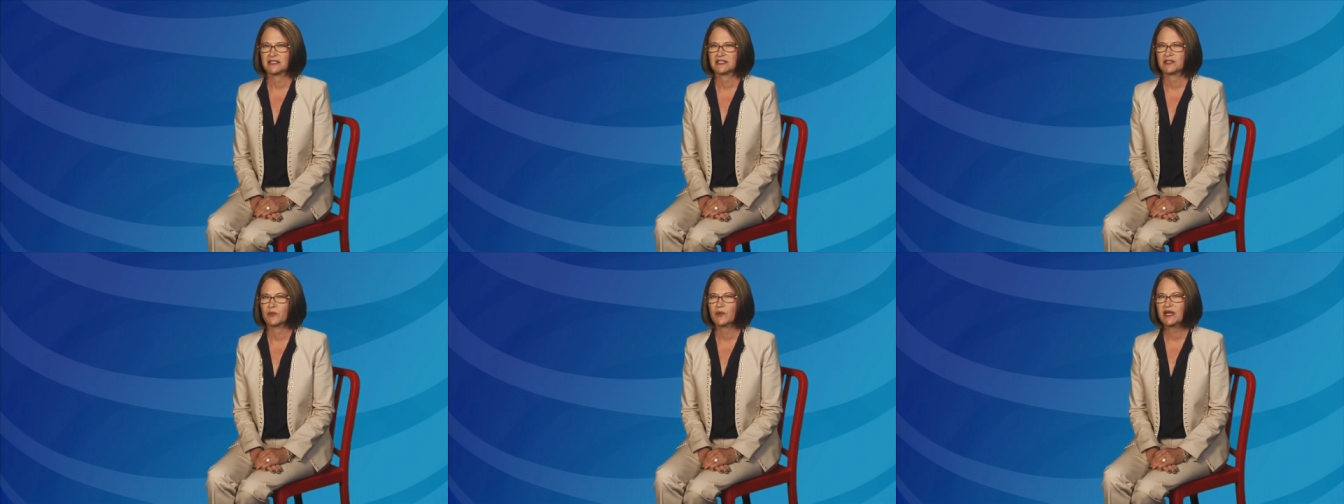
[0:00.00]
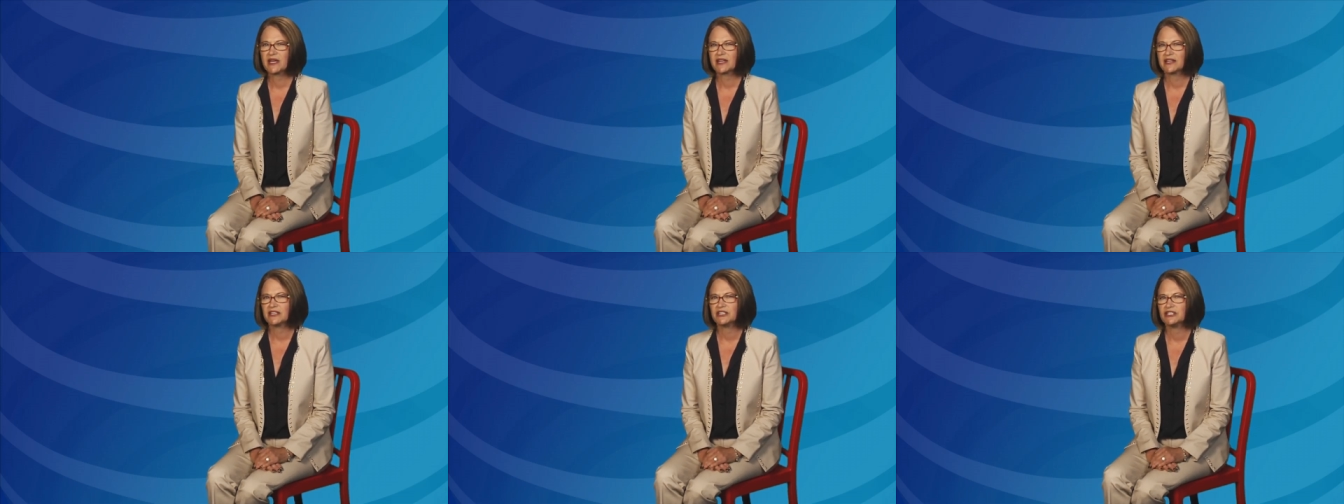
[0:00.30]
so we
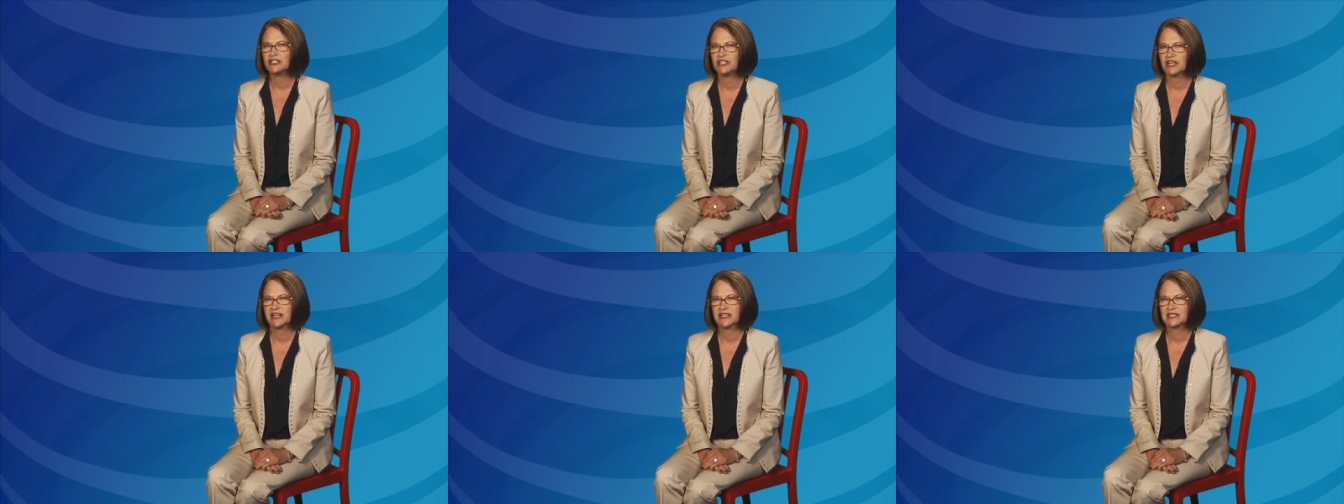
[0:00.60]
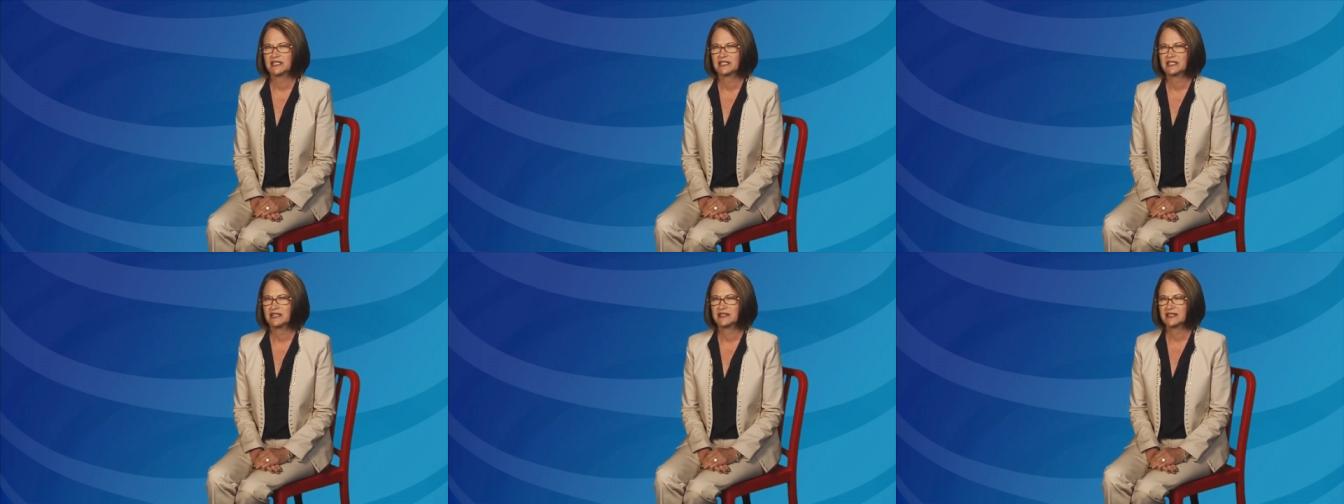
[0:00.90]
can
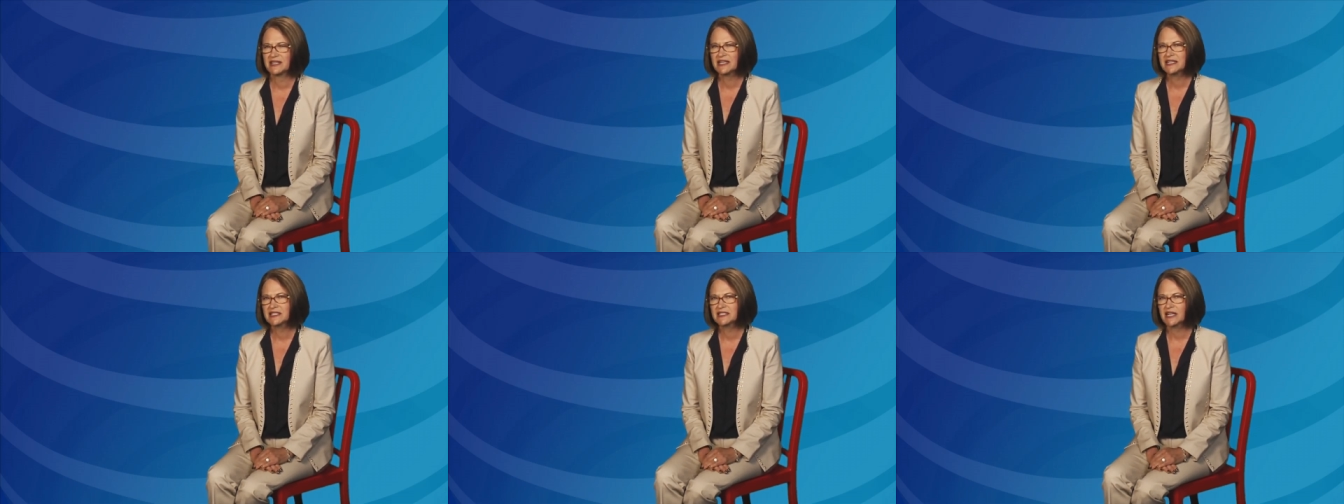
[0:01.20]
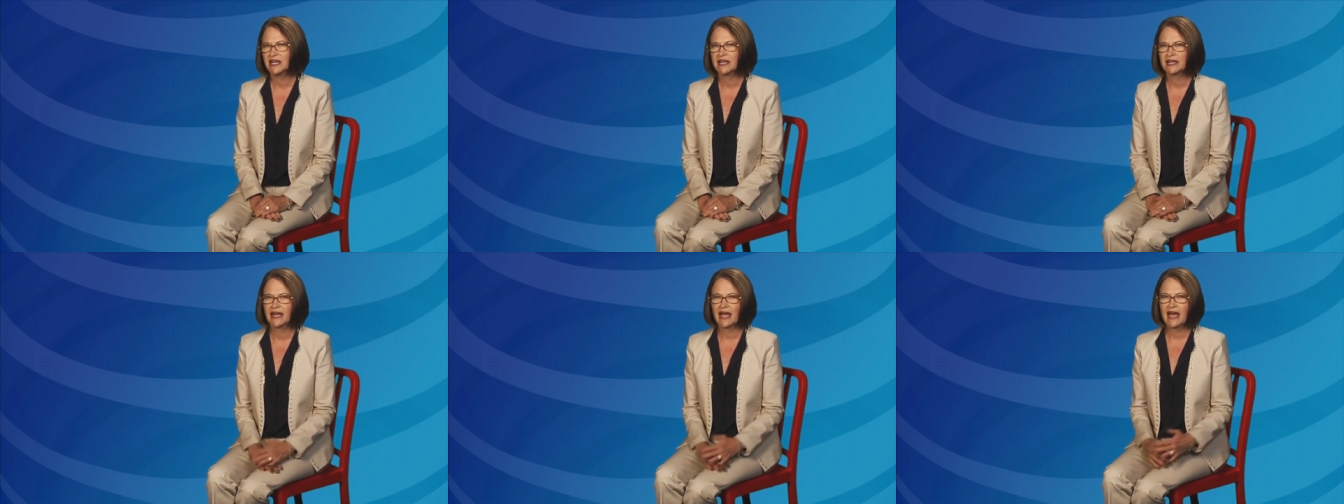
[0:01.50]
adjust things
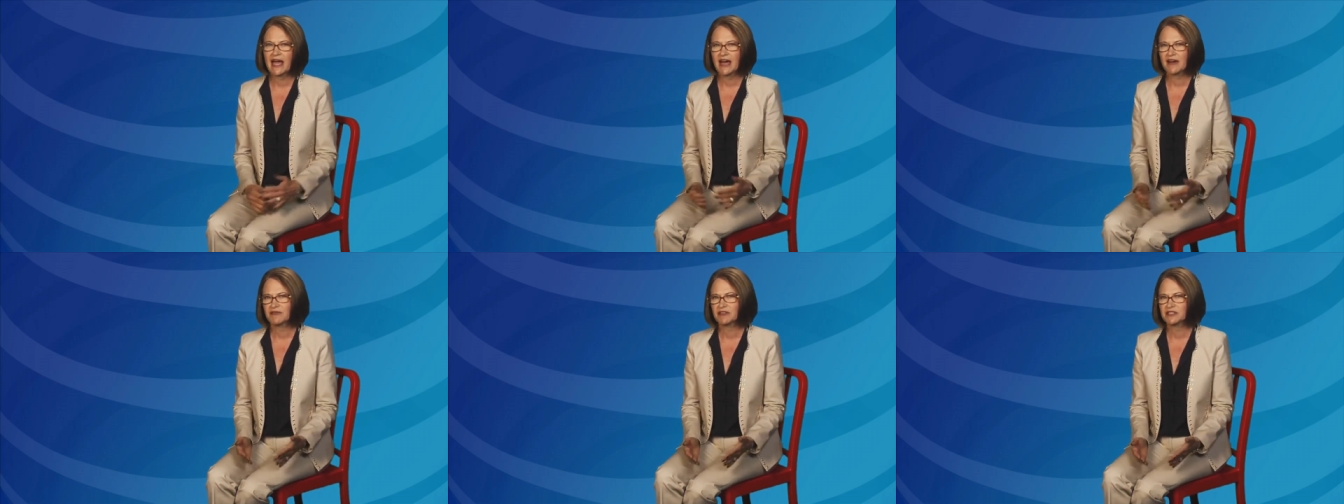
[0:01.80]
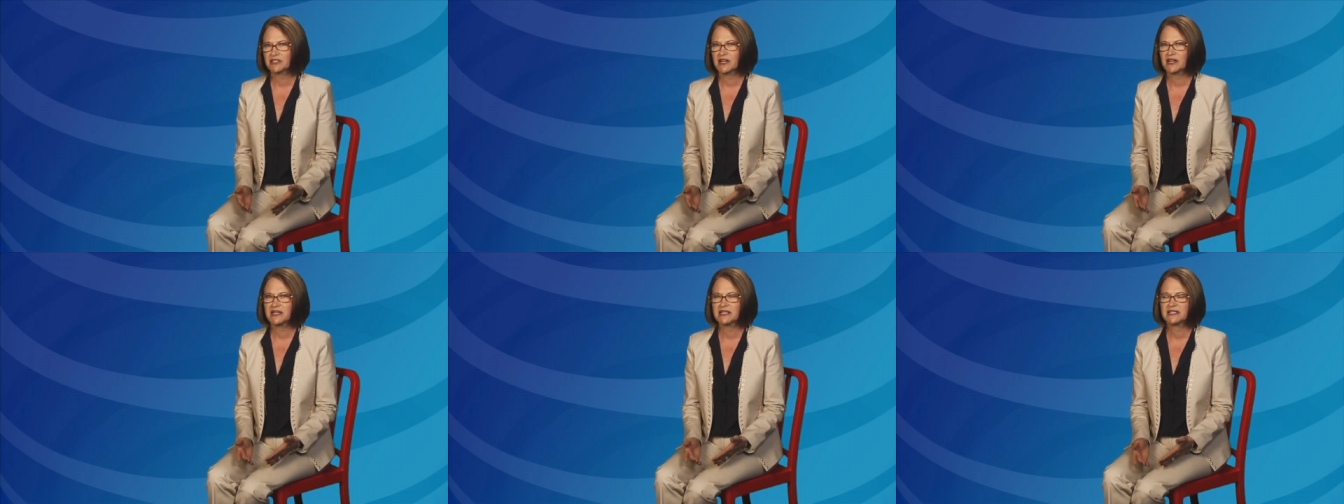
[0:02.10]
like
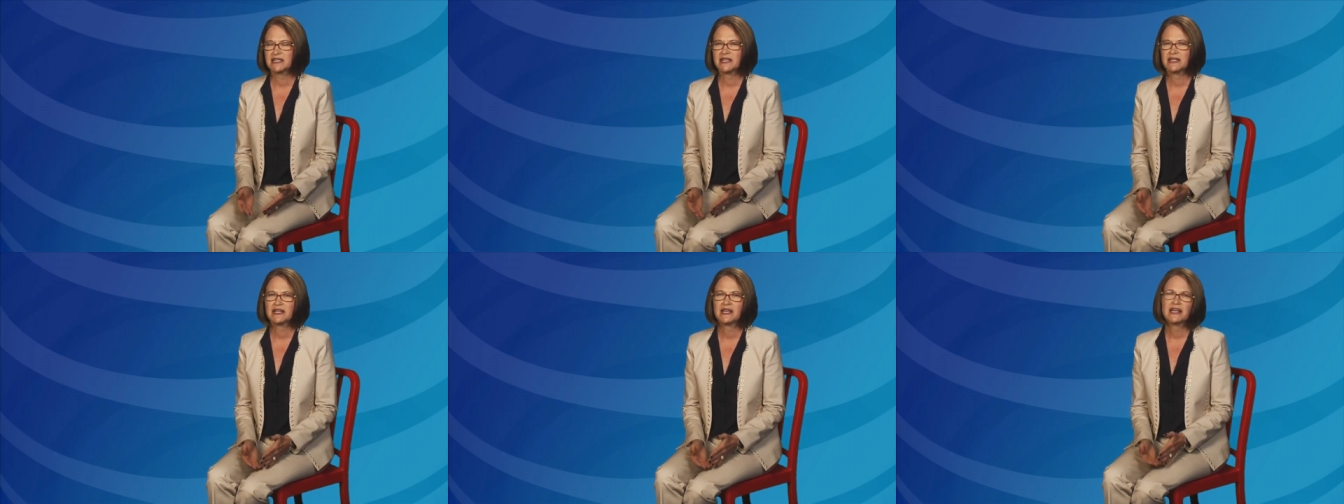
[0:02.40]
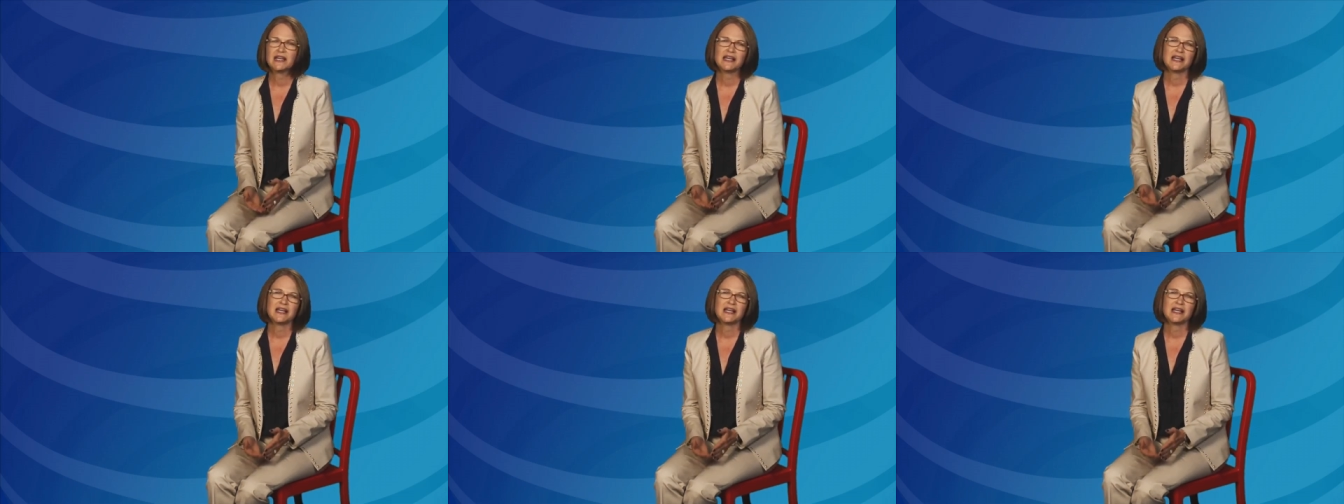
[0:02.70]
advertising